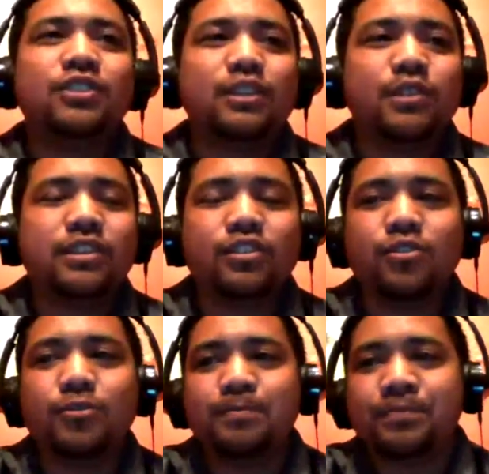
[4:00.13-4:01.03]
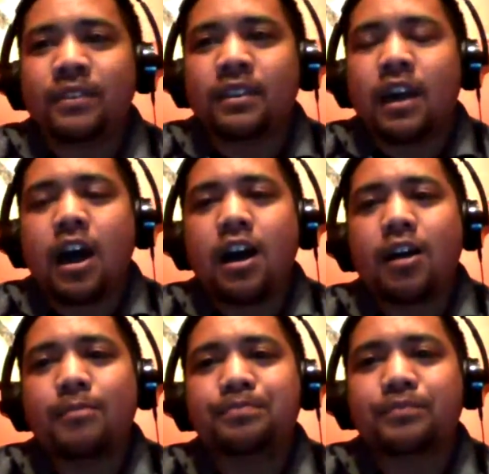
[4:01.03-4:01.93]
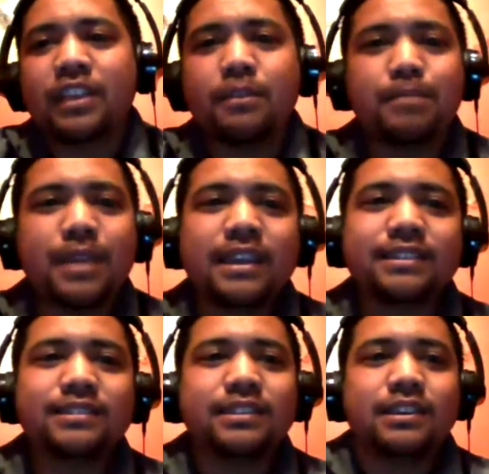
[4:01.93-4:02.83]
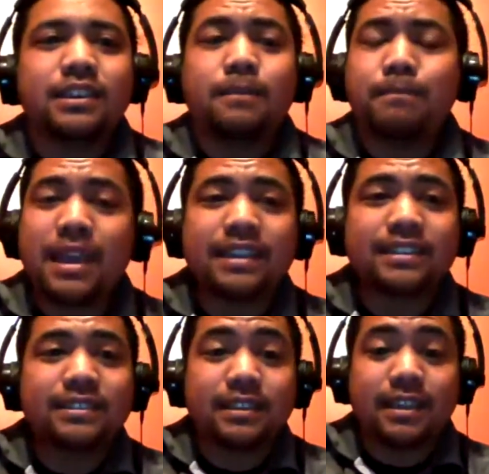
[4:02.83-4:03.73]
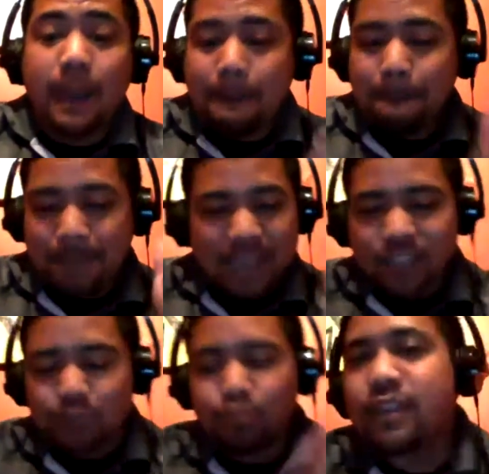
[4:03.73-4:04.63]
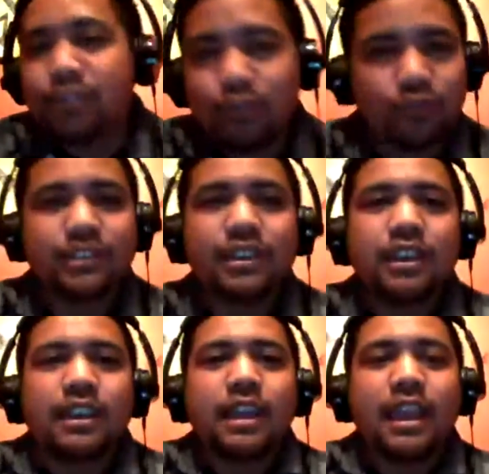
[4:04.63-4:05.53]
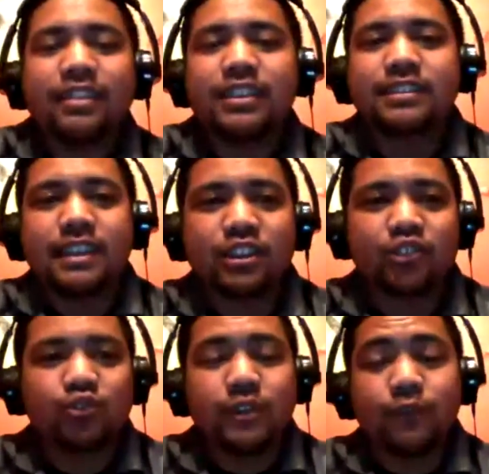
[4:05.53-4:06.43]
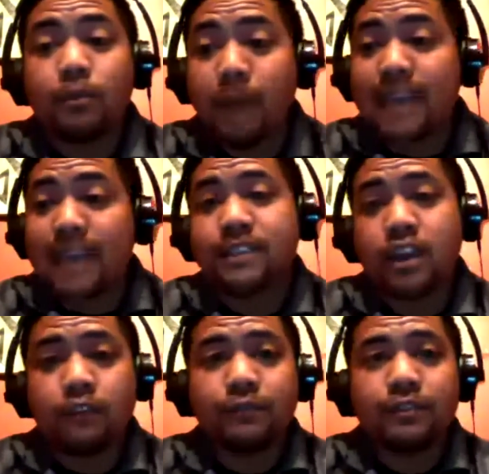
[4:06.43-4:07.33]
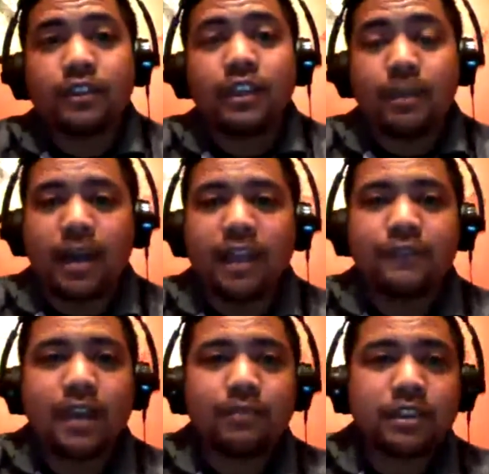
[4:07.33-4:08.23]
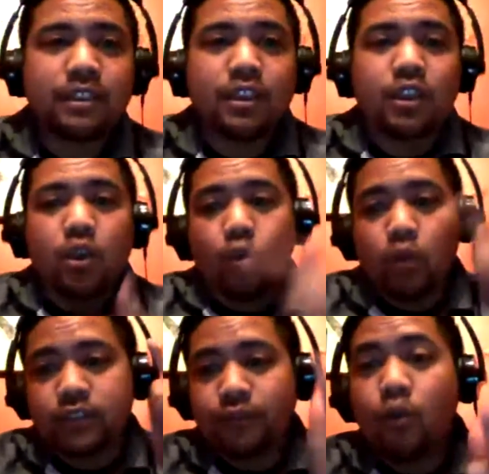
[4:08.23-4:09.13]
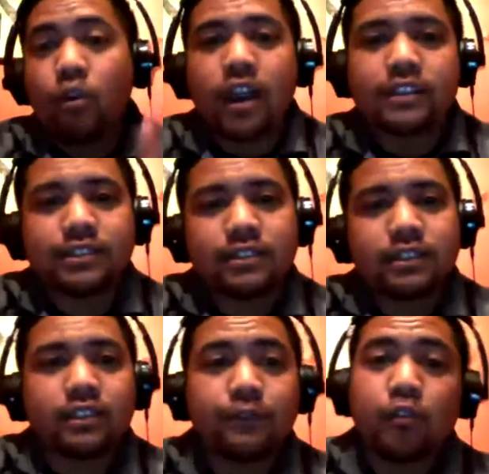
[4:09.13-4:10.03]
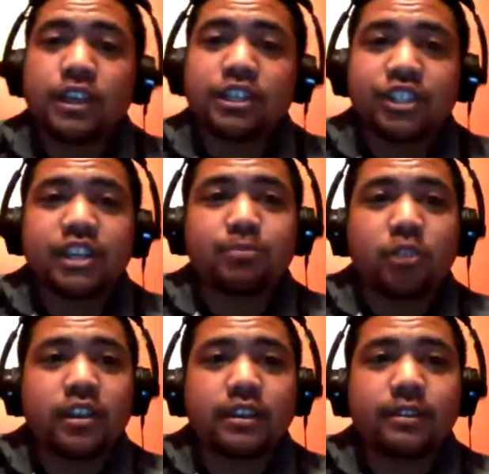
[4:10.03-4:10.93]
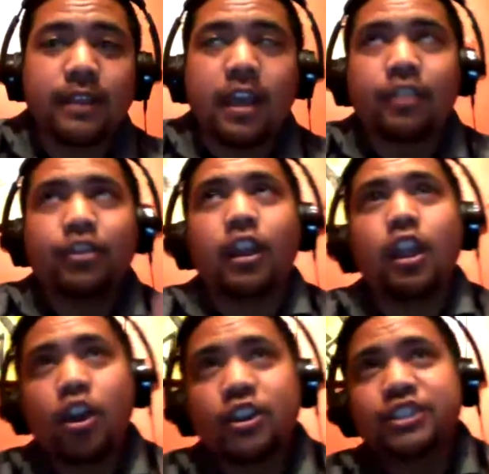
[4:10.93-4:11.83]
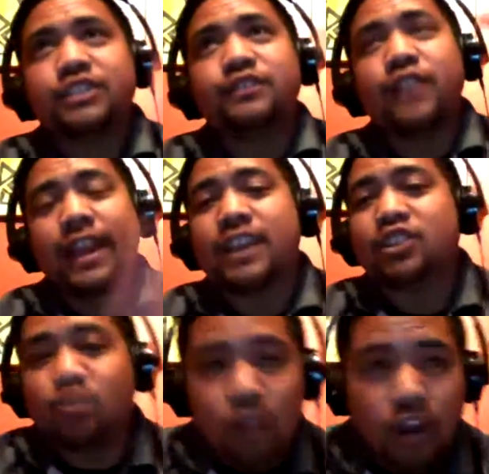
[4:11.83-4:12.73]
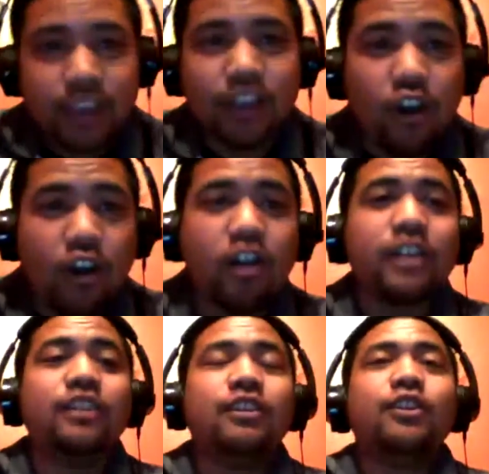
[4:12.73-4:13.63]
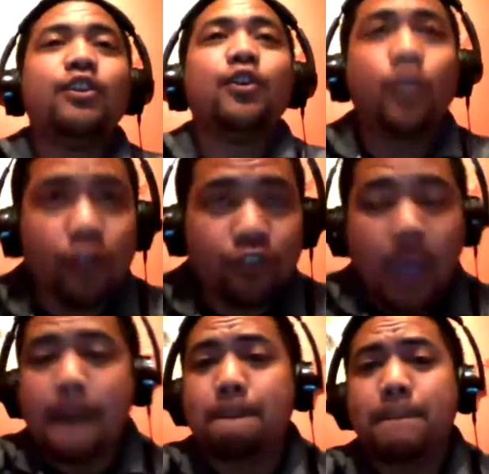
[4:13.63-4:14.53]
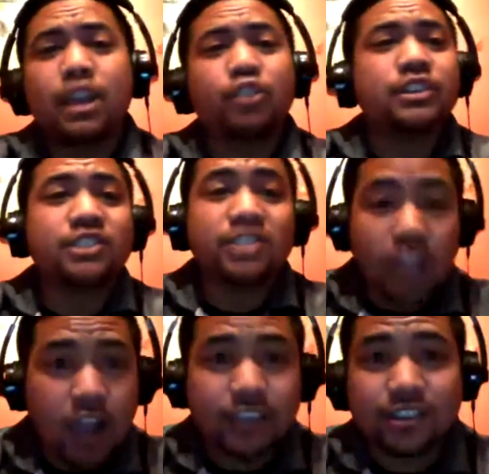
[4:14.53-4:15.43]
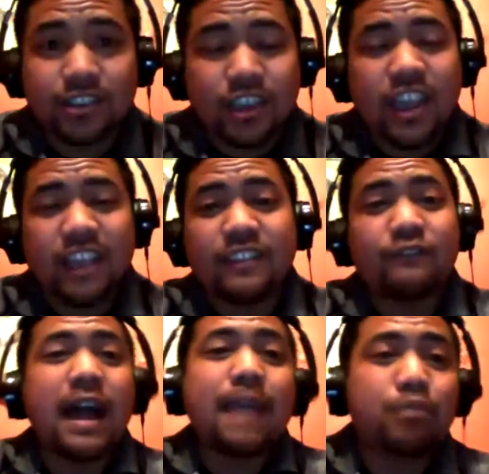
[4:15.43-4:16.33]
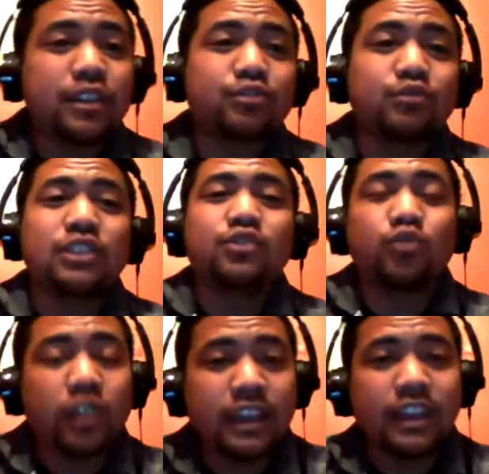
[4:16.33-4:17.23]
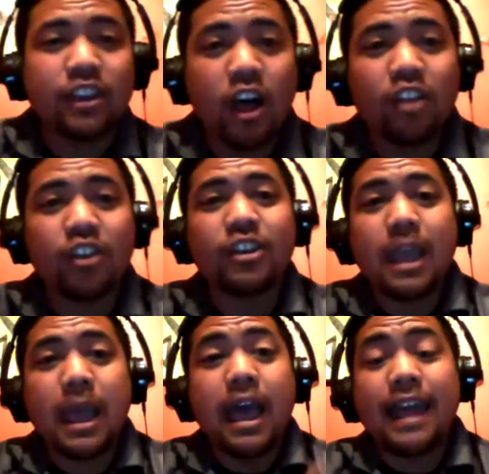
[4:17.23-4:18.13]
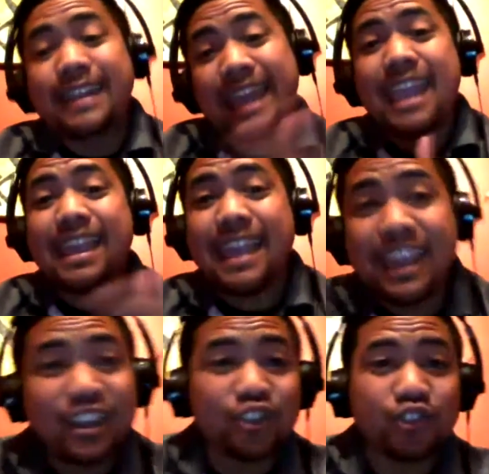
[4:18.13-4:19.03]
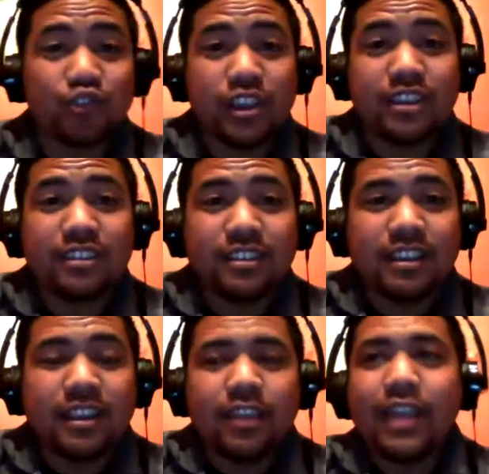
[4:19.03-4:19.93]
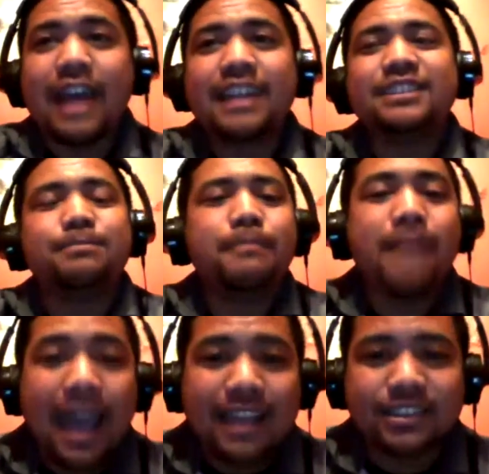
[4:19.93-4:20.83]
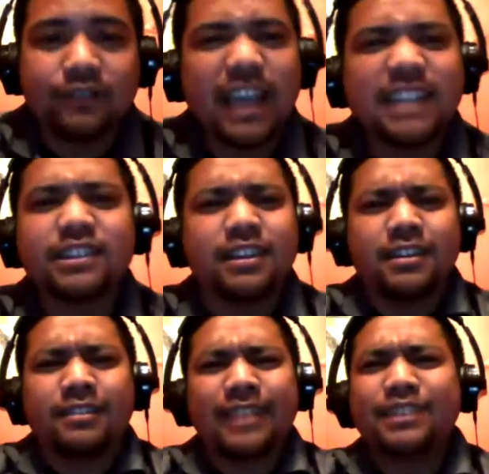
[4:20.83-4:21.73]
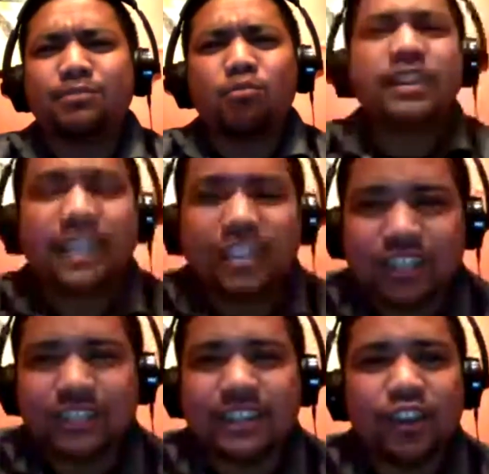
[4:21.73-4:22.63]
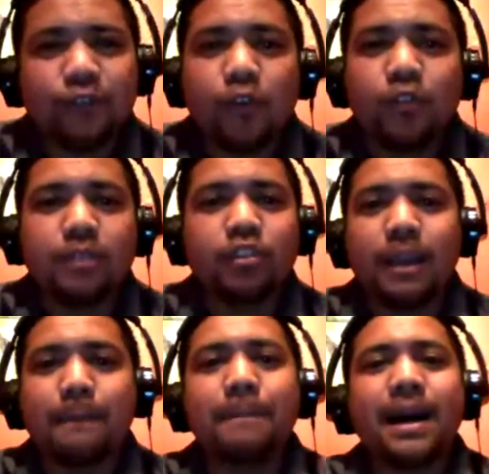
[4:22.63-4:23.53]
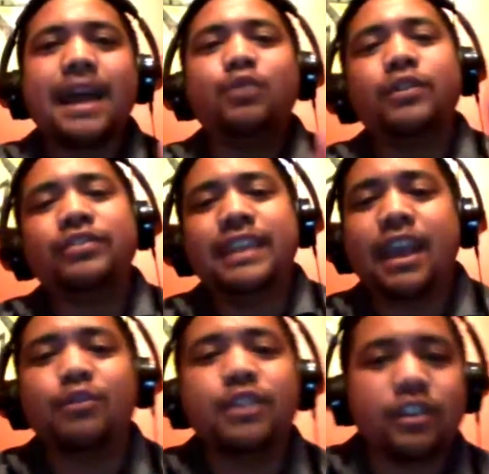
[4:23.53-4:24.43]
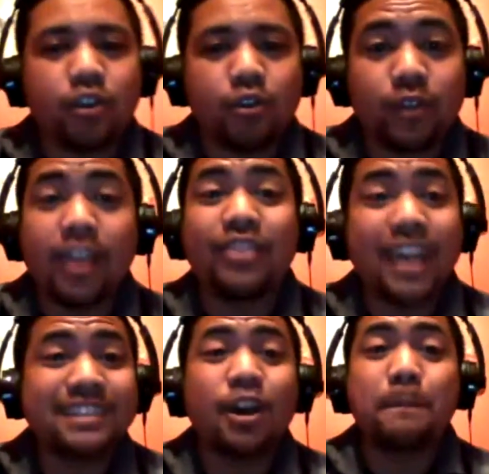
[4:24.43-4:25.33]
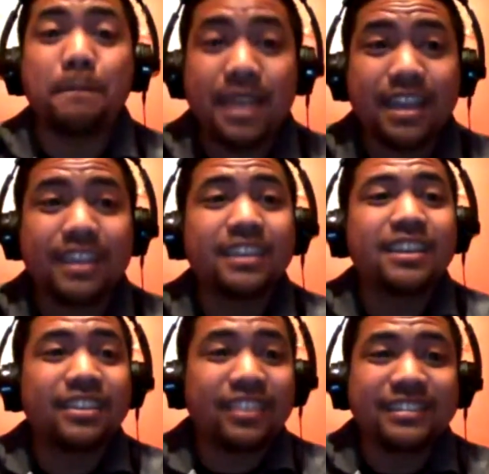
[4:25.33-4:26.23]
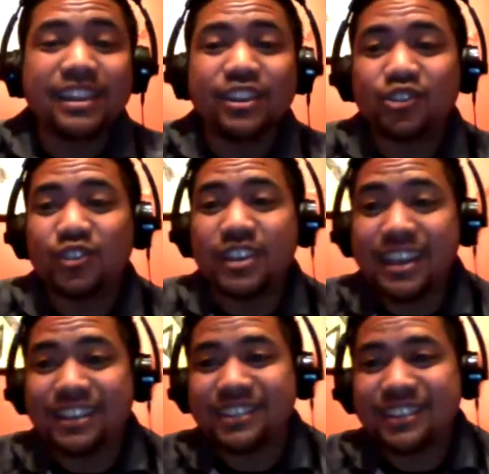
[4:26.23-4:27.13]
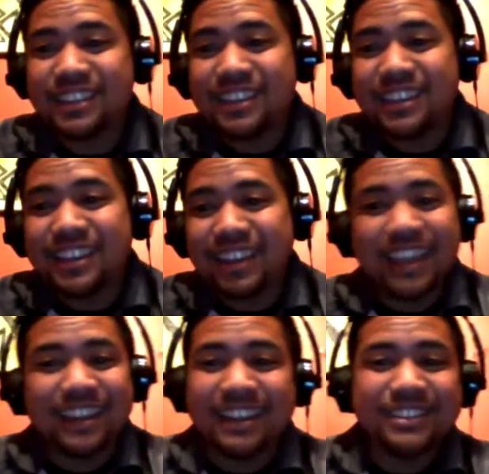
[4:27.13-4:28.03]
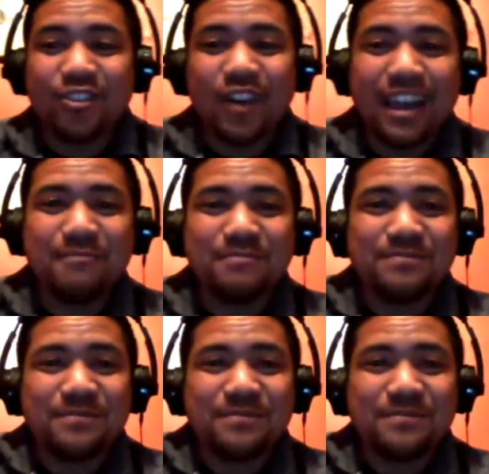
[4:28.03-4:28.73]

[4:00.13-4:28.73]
with you. And the biggest breakthroughs in this industry for myself and my family was Forex, the foreign exchange market, the largest financial market on earth, bigger than stocks. It's a $5.3 trillion a day industry. That is massive. That's more digits than your phone number combined with the area code. That's how big this industry is. Like, that's no hype.